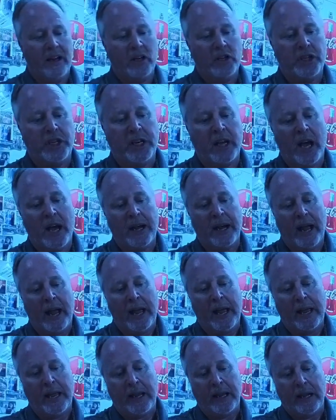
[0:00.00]
She got
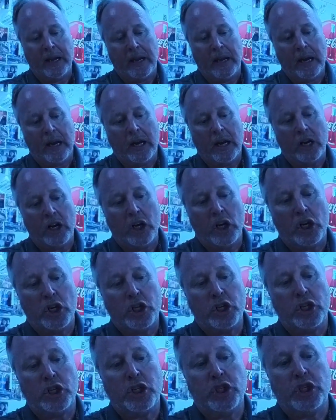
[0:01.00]
a
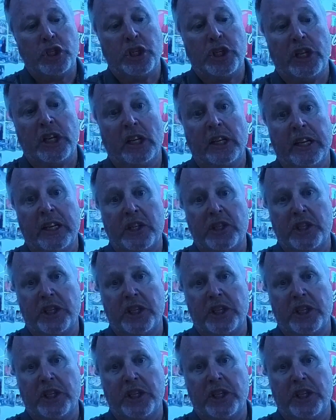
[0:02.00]
chili